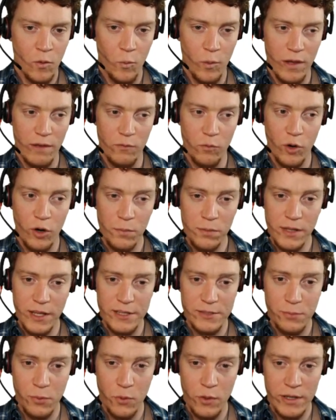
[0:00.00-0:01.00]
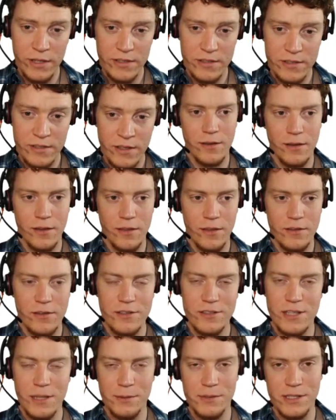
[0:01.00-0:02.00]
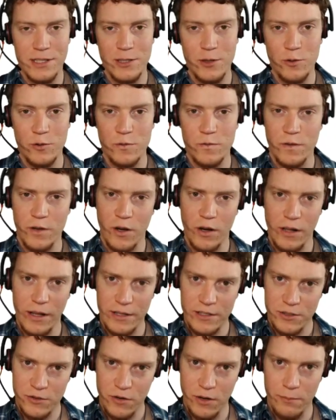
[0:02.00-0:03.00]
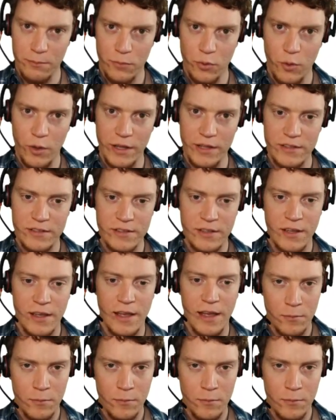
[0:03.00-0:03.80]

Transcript: We have workplace points. This is typically used for kind of like Scrum points.